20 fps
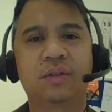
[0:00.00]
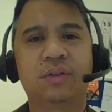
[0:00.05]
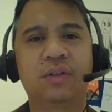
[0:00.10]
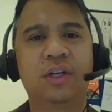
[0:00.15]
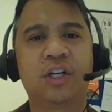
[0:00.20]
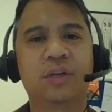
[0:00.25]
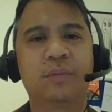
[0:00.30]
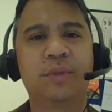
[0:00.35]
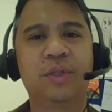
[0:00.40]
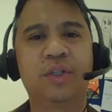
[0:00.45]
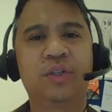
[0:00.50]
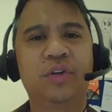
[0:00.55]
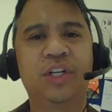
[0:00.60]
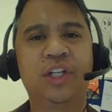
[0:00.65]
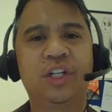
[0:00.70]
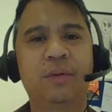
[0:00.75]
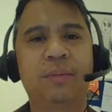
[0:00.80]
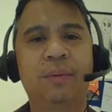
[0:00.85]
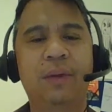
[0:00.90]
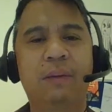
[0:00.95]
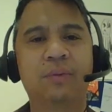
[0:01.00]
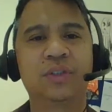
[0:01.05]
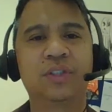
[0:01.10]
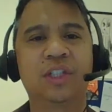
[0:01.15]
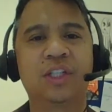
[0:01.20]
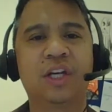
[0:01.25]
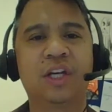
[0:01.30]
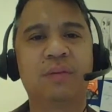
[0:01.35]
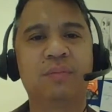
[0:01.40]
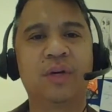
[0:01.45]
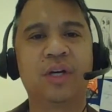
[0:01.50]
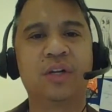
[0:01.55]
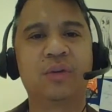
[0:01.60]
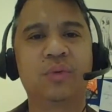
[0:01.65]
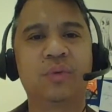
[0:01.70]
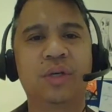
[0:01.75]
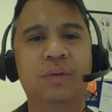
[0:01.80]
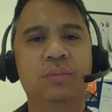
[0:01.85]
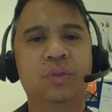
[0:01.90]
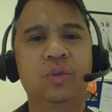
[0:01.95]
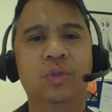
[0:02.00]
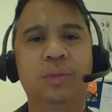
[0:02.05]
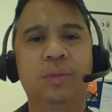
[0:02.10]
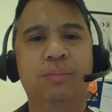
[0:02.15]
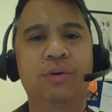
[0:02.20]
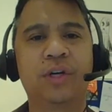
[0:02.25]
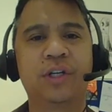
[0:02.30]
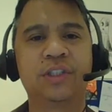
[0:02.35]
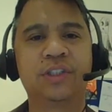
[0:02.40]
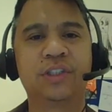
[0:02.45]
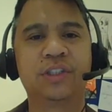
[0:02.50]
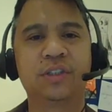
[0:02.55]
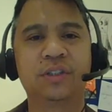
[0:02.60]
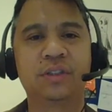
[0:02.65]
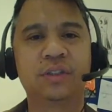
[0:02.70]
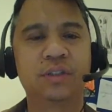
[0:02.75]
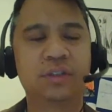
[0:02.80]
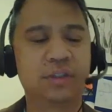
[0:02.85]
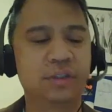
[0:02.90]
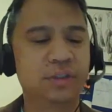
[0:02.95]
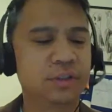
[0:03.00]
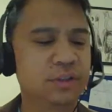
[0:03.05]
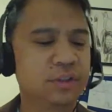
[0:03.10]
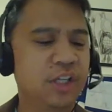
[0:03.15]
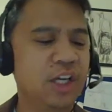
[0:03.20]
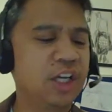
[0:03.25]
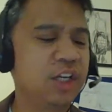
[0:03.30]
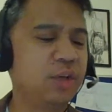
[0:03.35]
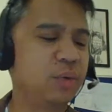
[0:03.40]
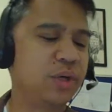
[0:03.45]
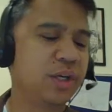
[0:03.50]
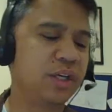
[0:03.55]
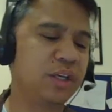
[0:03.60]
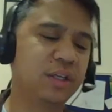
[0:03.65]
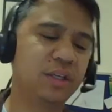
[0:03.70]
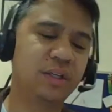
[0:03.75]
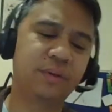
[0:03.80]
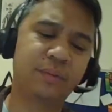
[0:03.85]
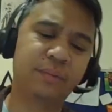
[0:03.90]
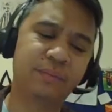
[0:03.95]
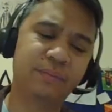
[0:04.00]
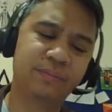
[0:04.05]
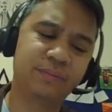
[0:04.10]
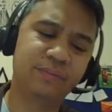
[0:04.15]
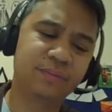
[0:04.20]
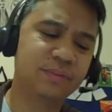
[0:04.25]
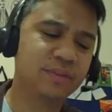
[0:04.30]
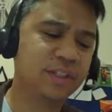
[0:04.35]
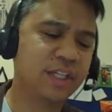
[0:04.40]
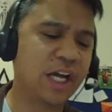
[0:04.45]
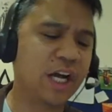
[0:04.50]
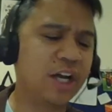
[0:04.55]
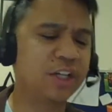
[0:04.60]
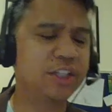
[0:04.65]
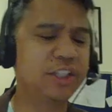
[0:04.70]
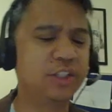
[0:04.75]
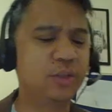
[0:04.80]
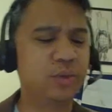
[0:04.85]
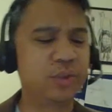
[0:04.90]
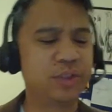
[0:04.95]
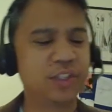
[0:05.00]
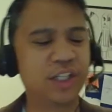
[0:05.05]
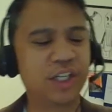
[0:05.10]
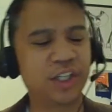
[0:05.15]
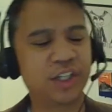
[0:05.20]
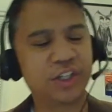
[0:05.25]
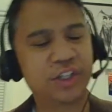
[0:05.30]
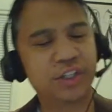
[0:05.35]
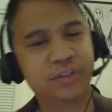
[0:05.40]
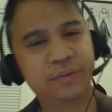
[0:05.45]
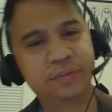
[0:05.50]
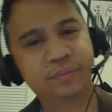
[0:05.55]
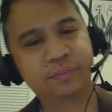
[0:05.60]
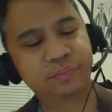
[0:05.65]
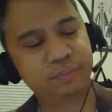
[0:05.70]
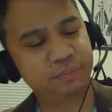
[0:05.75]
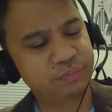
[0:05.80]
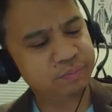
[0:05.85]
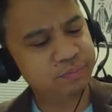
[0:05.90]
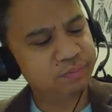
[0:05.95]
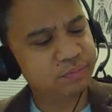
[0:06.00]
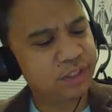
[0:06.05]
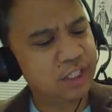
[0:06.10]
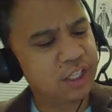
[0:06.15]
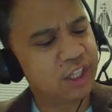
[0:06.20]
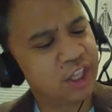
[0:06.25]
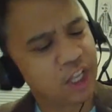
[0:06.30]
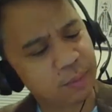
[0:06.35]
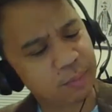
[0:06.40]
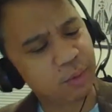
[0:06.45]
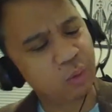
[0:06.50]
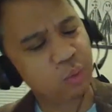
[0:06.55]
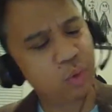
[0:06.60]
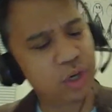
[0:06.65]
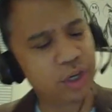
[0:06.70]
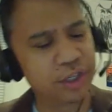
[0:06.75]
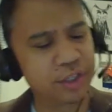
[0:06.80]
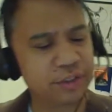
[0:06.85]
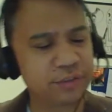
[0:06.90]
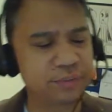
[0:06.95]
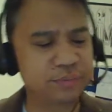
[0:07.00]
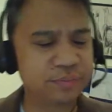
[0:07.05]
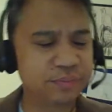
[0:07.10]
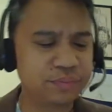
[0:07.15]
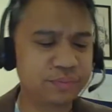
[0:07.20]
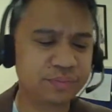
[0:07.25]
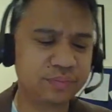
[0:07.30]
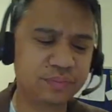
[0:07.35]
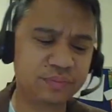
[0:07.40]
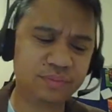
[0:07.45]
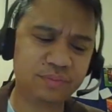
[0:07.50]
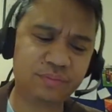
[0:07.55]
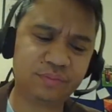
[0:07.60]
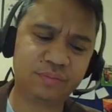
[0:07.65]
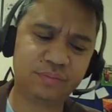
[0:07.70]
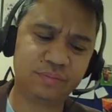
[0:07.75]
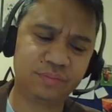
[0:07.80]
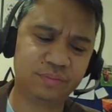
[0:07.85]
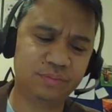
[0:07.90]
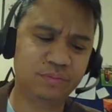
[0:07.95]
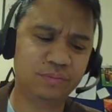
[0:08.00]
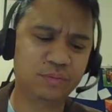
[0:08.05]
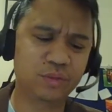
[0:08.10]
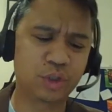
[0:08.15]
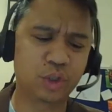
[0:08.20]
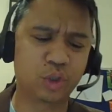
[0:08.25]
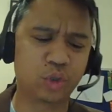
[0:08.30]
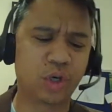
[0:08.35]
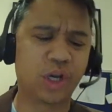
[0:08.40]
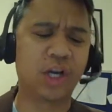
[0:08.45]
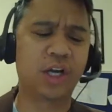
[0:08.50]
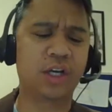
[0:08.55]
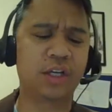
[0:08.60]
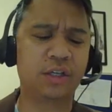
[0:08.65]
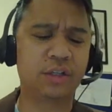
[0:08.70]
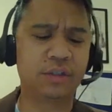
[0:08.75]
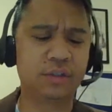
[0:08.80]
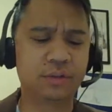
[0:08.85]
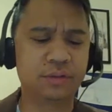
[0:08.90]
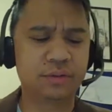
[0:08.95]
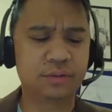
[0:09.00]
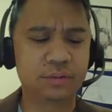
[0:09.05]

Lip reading: I'm not going to be grading your papers tonight, by the way, I'm too depressed. Anyway, how to deal with death. Number one, cry.